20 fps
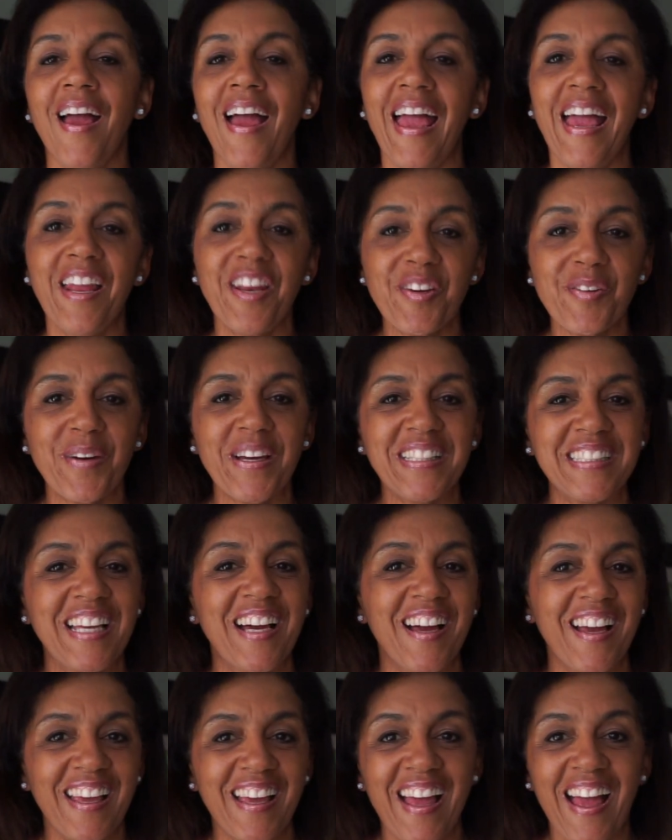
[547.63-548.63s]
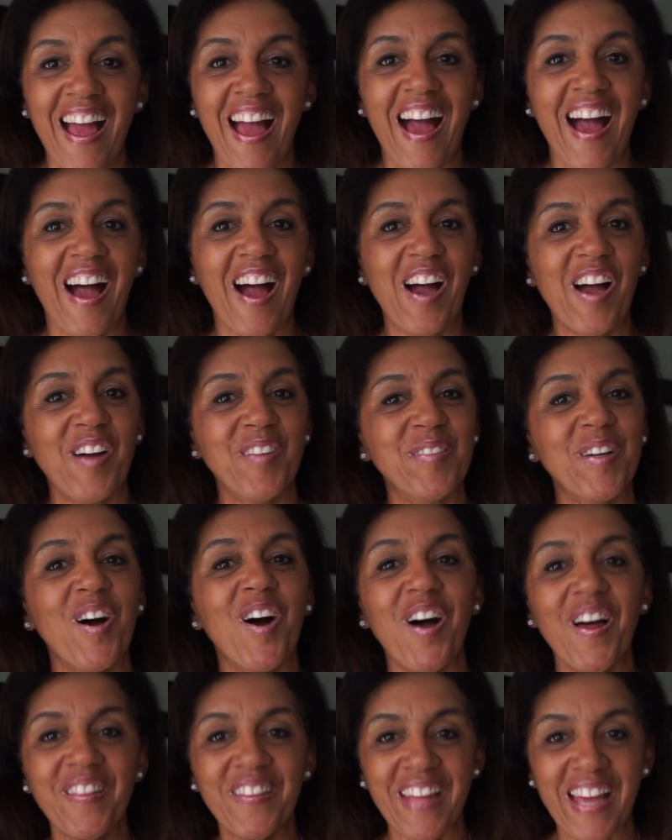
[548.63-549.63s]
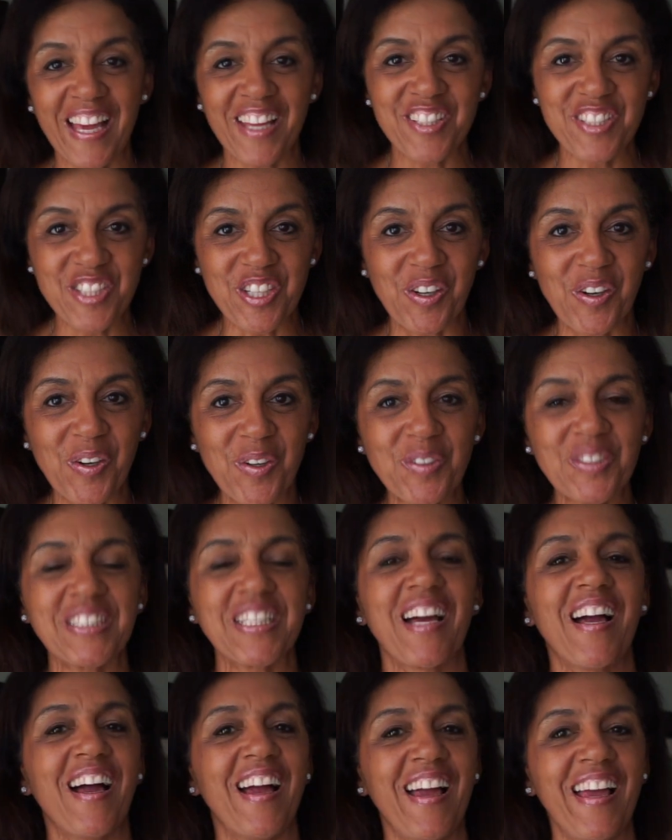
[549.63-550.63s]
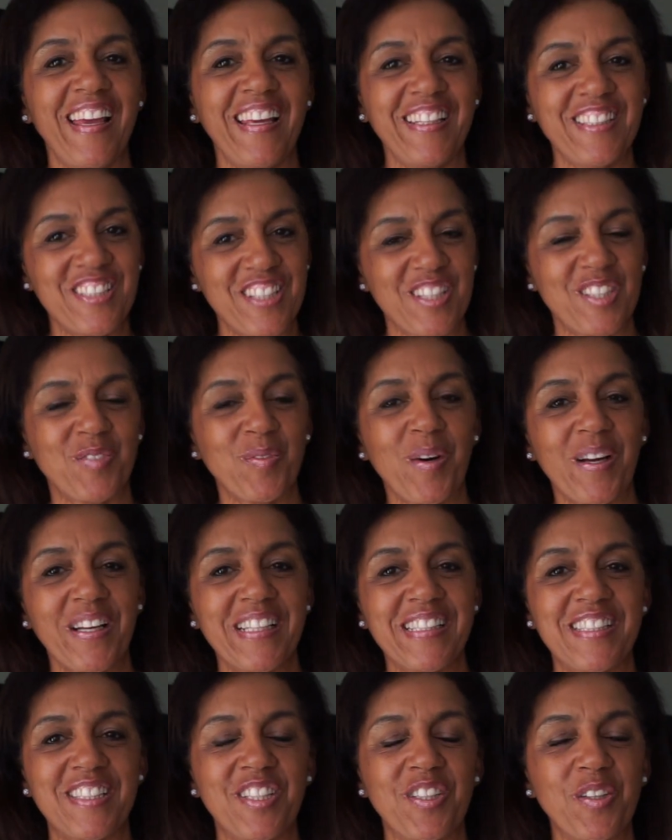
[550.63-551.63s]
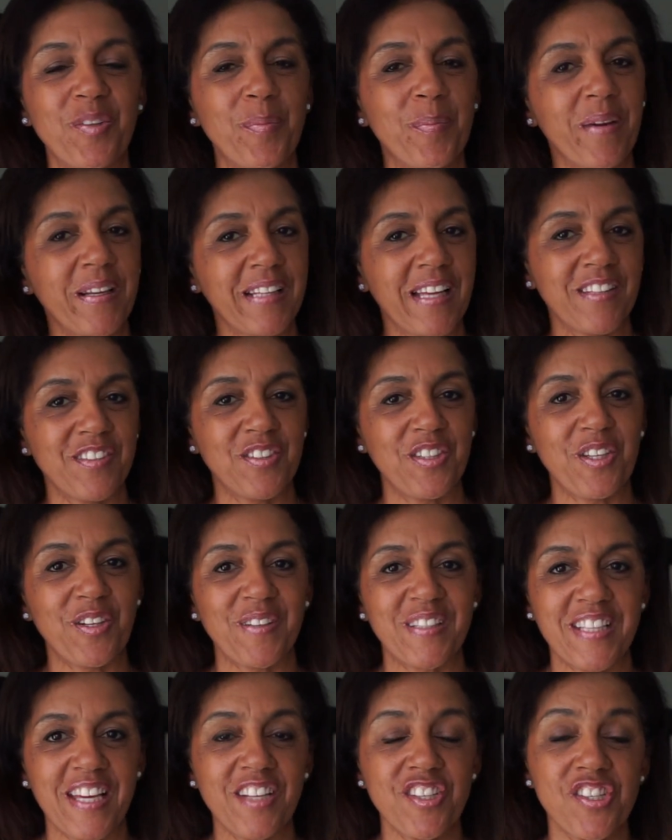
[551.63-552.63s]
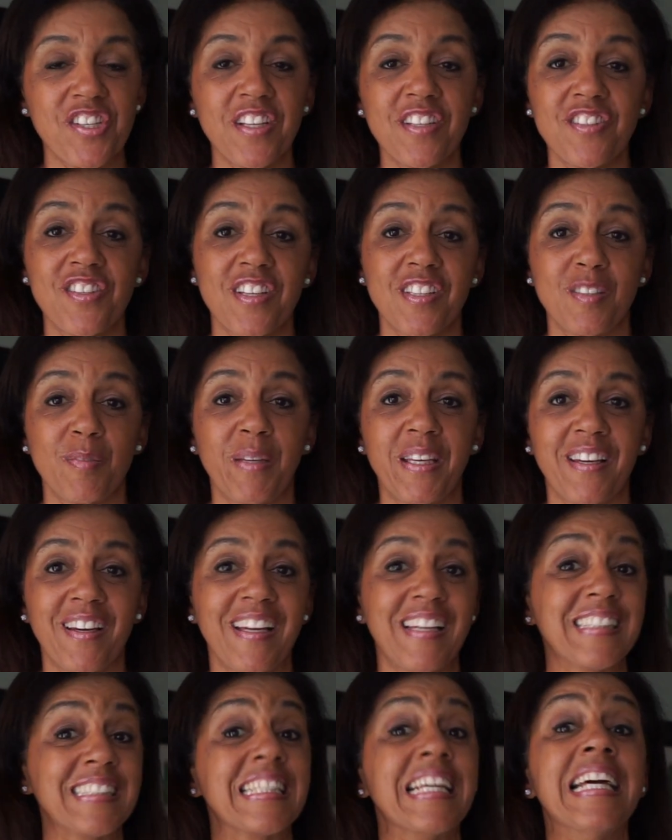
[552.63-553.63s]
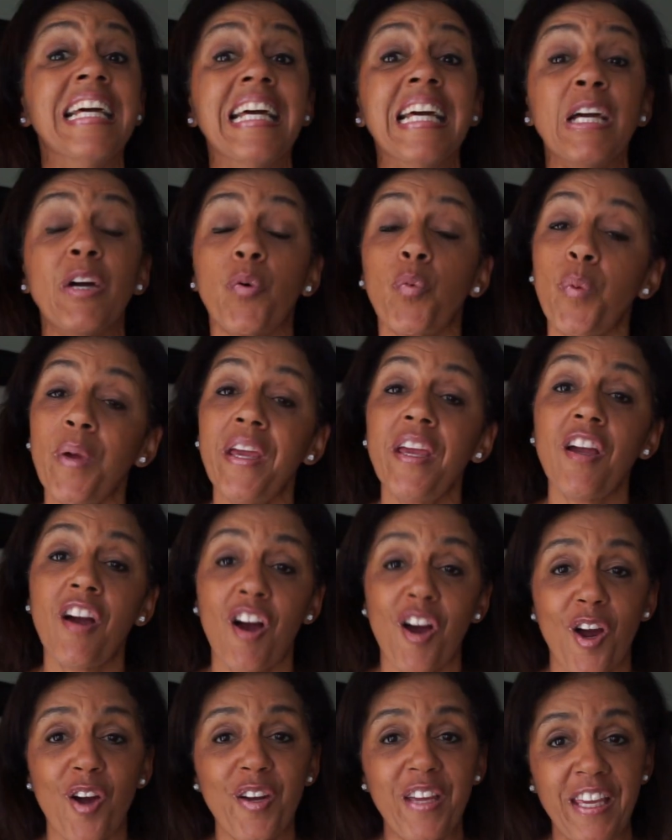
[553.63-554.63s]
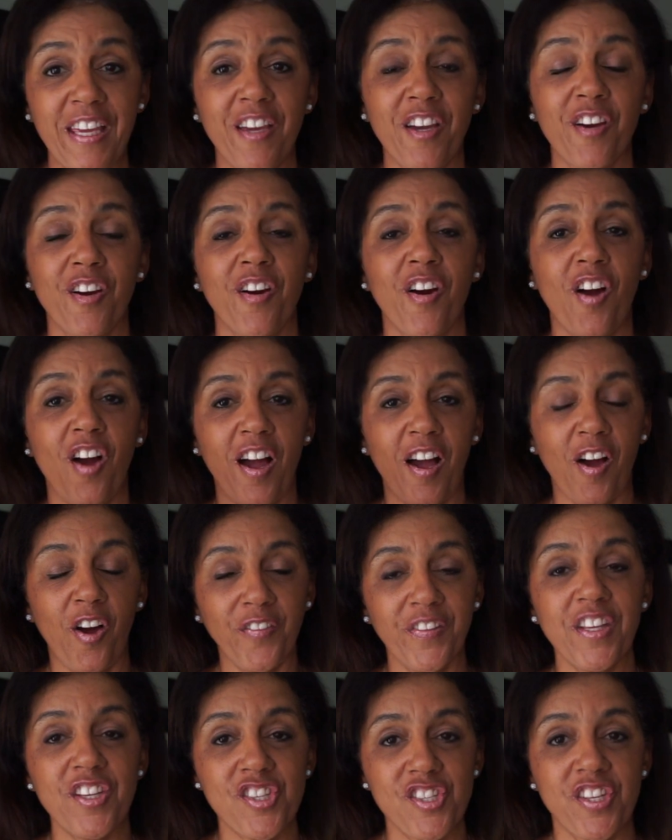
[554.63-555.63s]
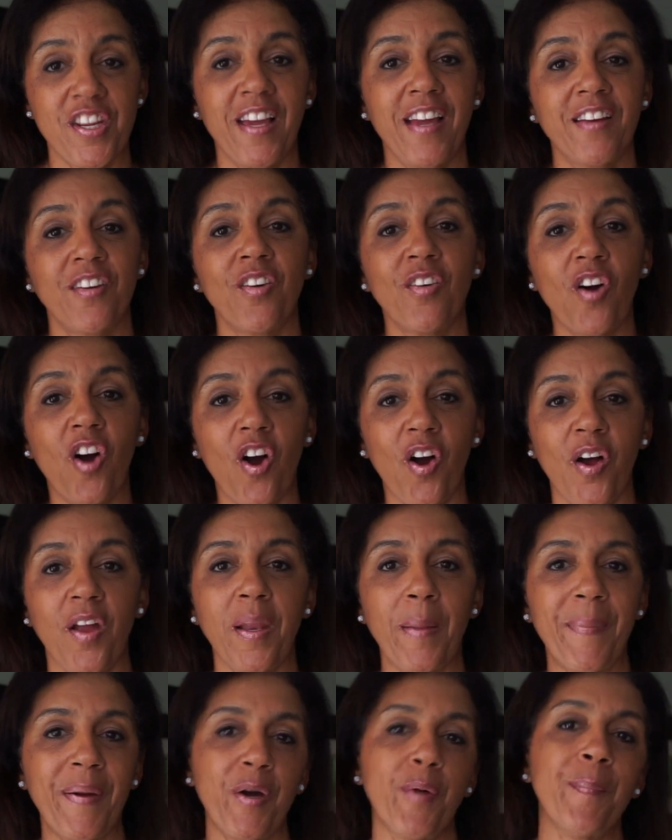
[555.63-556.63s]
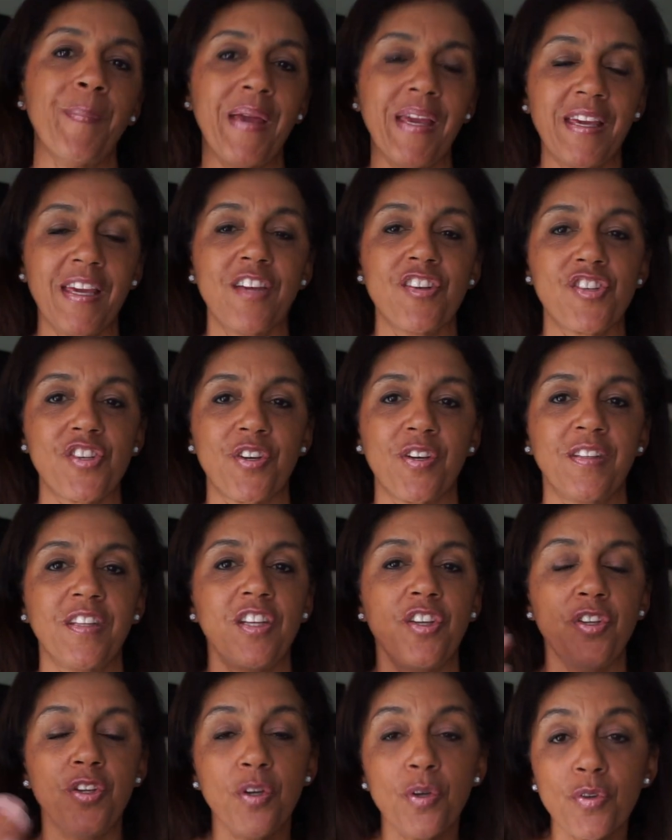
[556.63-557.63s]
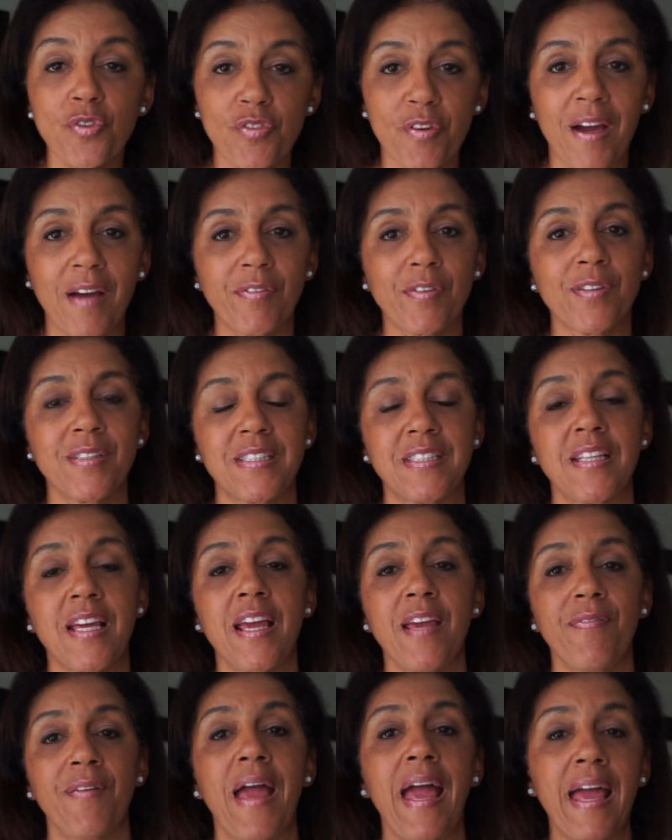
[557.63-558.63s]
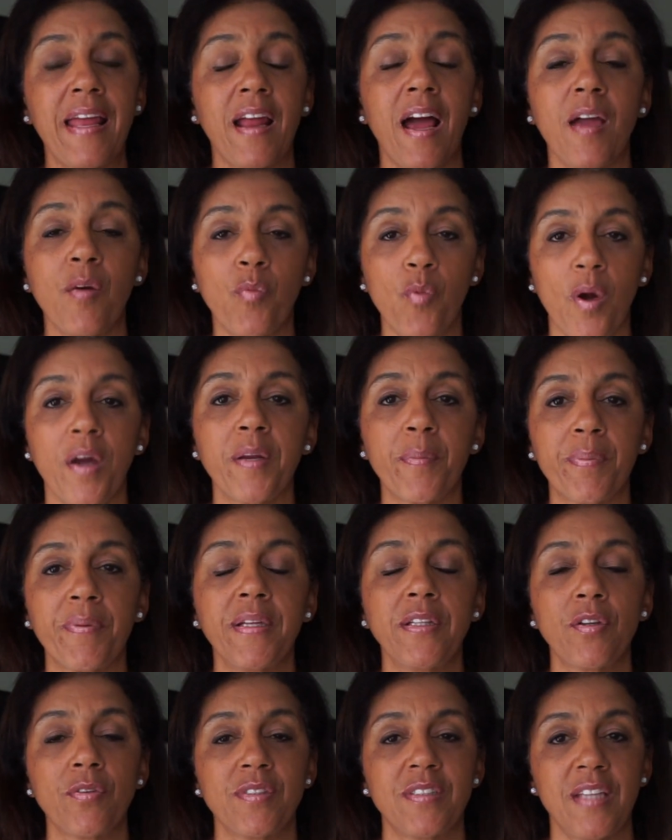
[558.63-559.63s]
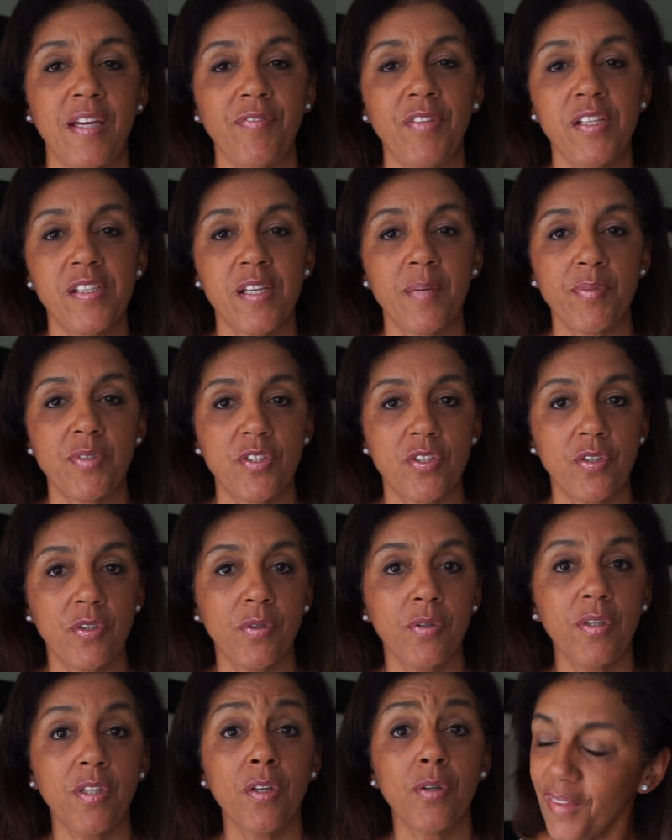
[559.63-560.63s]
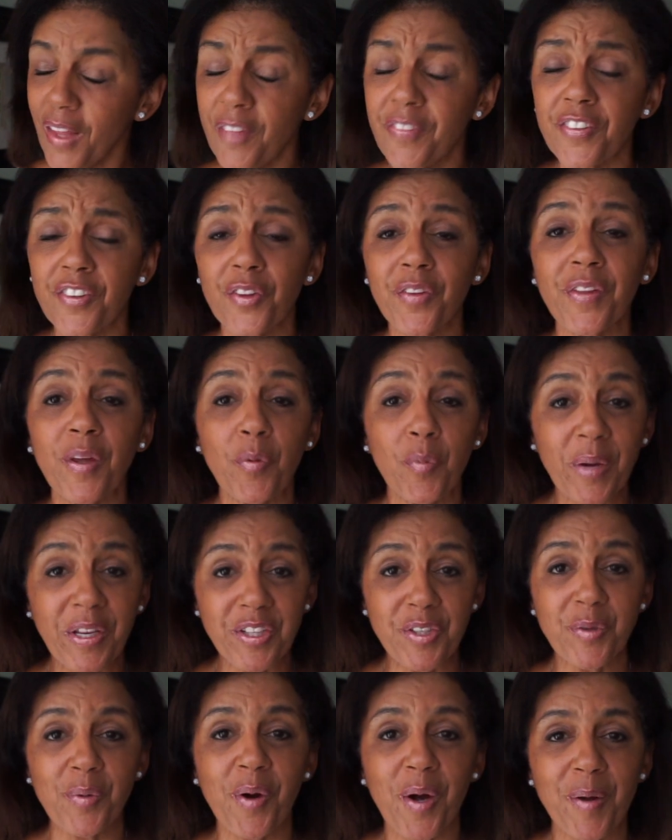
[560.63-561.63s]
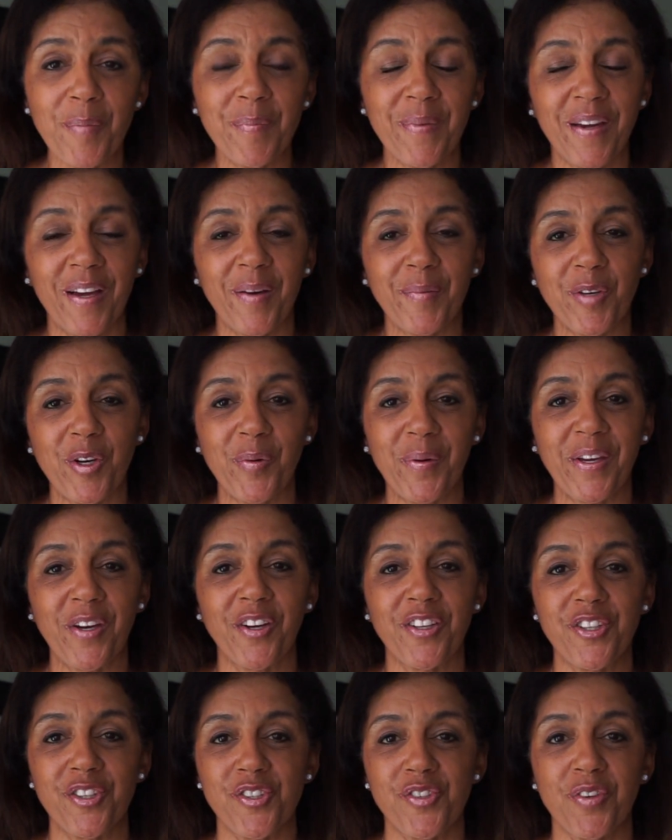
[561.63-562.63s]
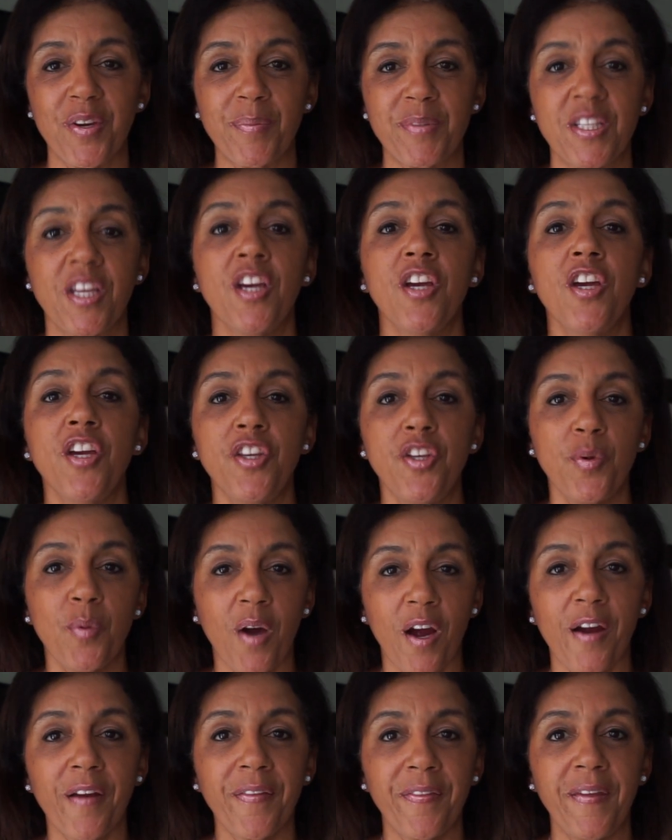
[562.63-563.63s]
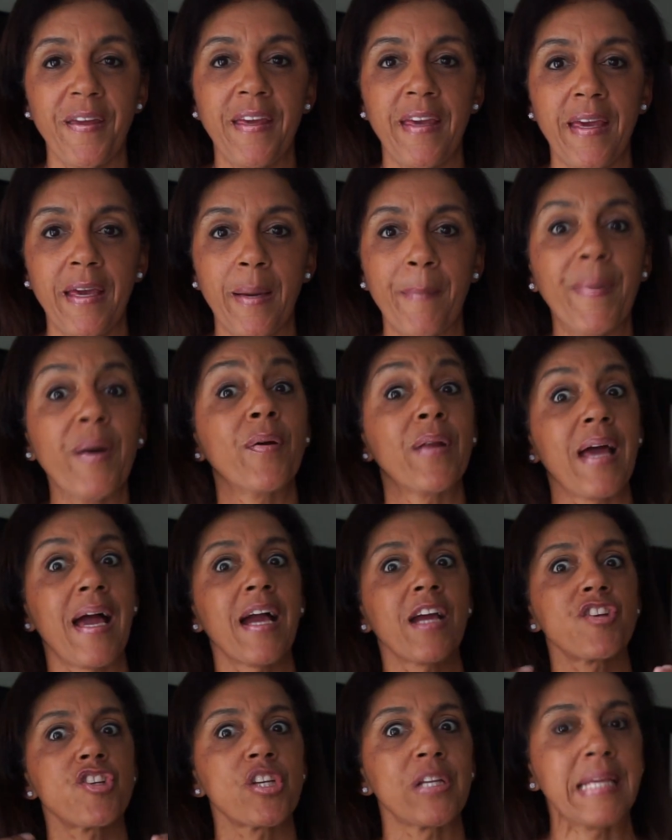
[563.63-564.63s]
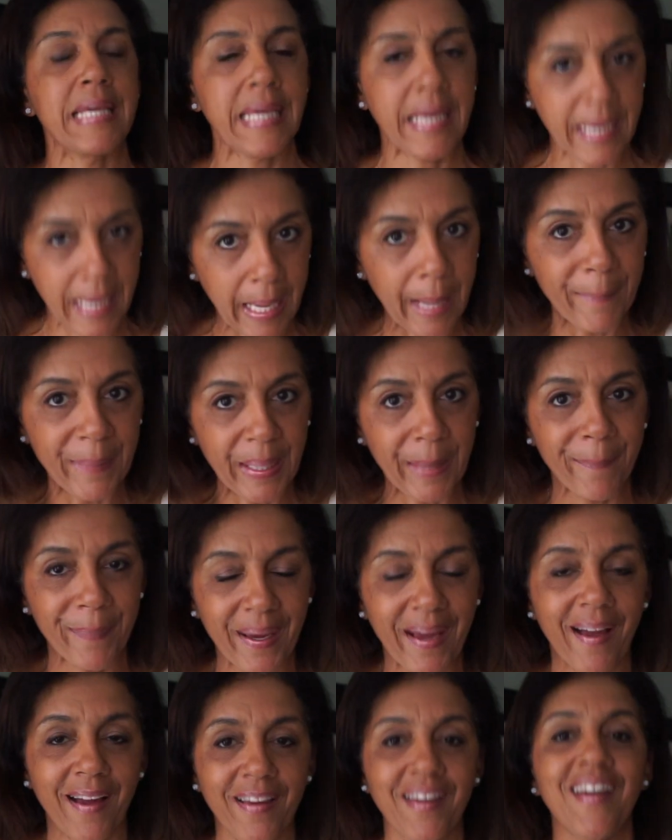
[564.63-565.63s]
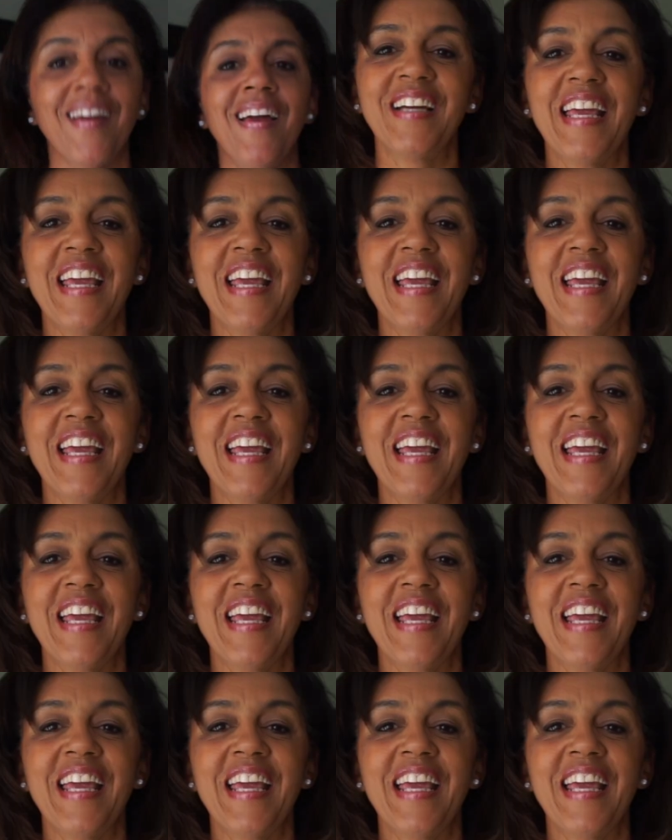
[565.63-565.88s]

Anyways, on that note, I just wanted to bring that to your attention, just because we are here on this channel all about making sure that you travel safe, and I want to bring those safety tips to you so that when you are going on your trips, you are thinking about actually coming back.